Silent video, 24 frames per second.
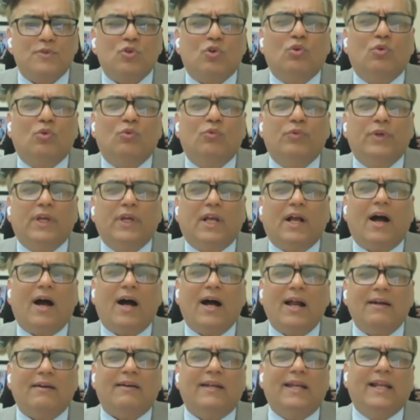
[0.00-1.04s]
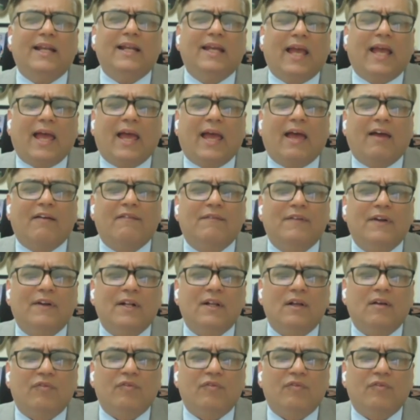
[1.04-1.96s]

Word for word: So we can't really have